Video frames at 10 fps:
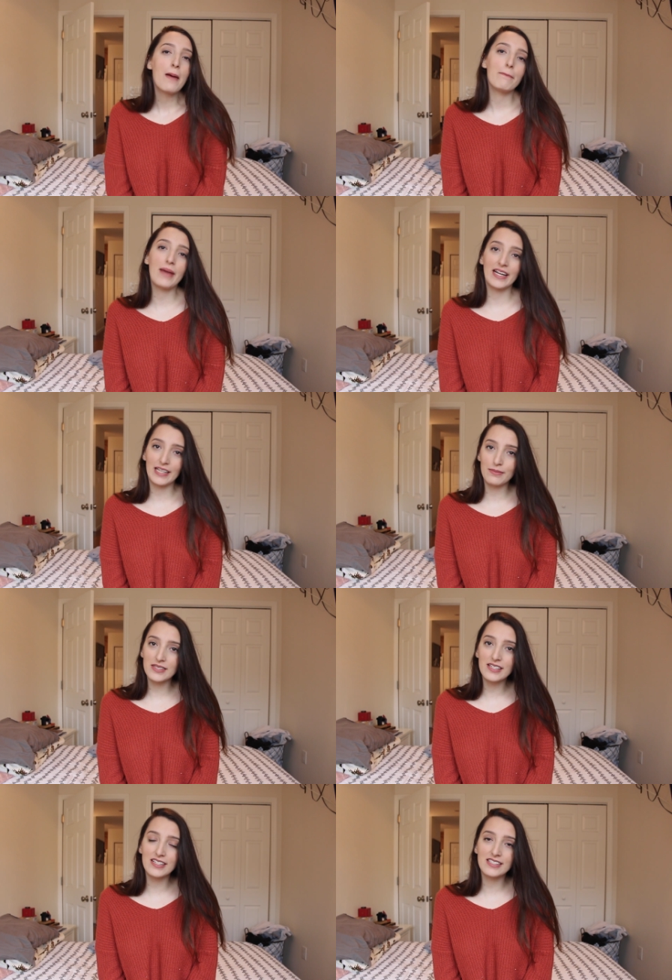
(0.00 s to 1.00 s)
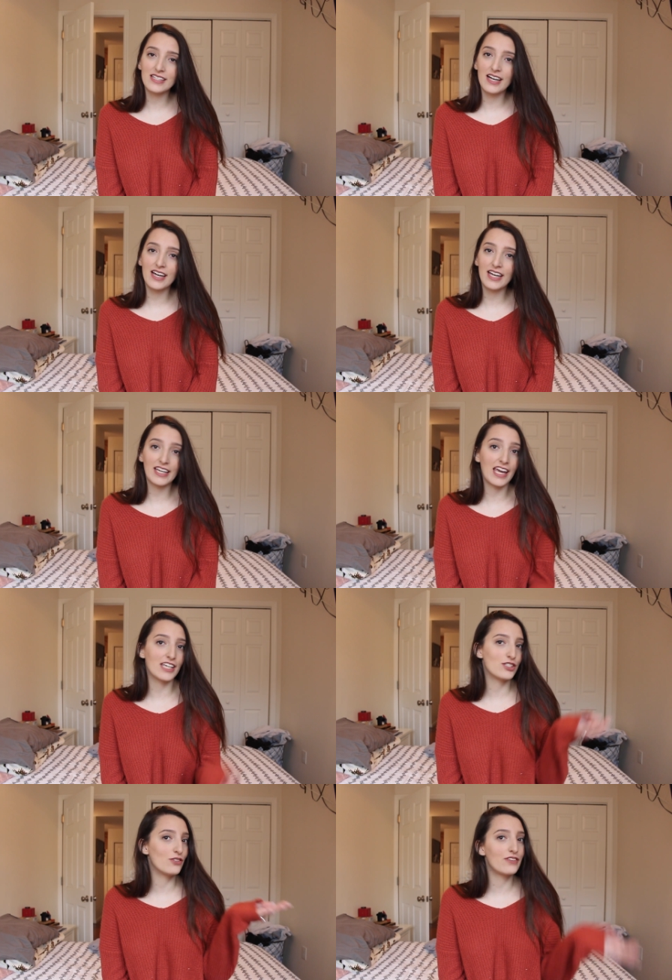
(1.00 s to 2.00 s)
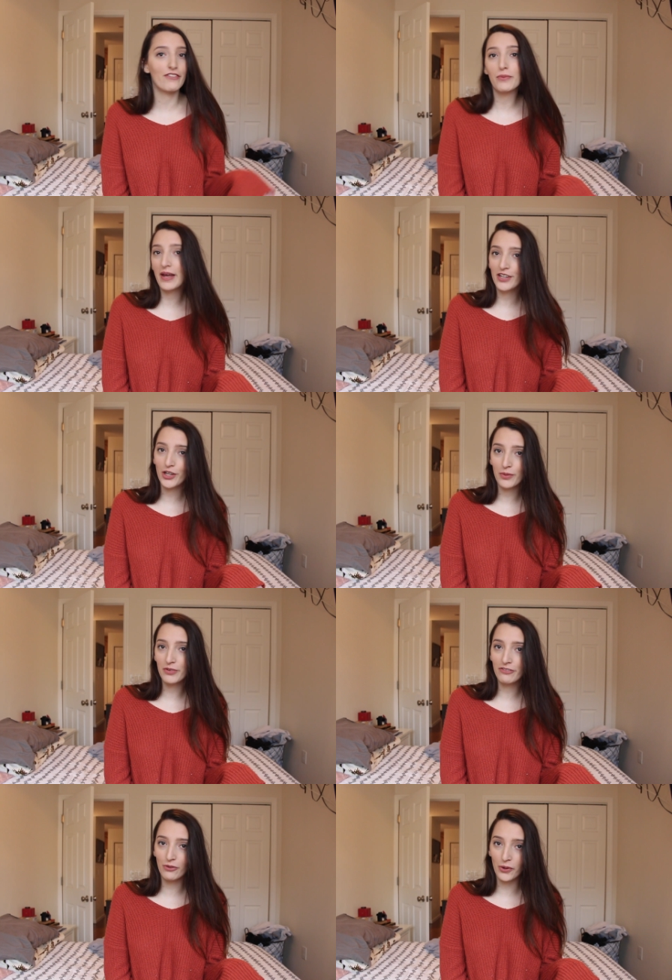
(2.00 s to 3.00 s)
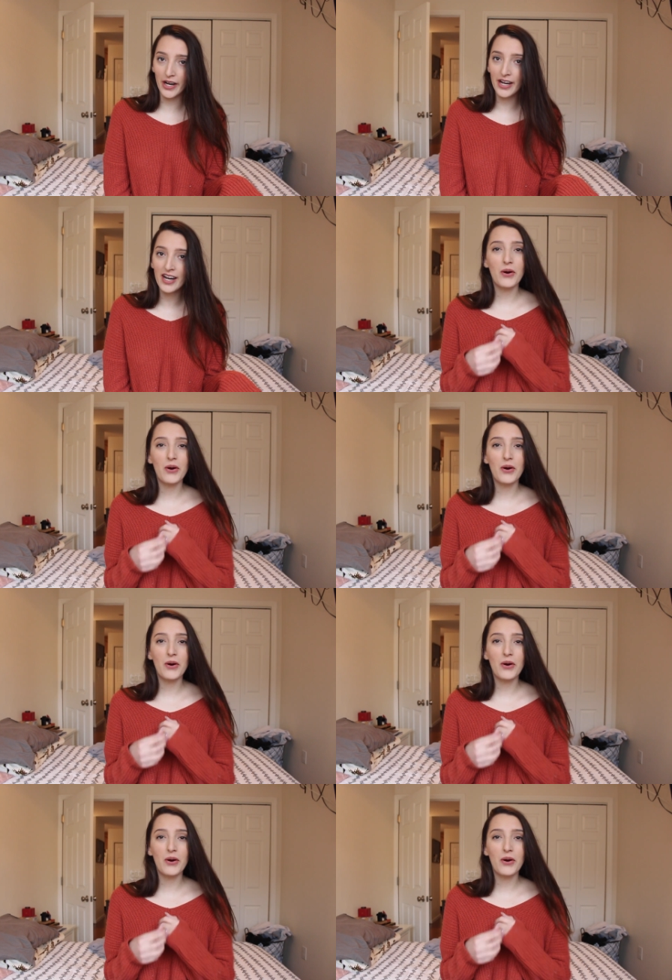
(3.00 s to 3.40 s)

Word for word: my name is Allyssa in case you've never been here before.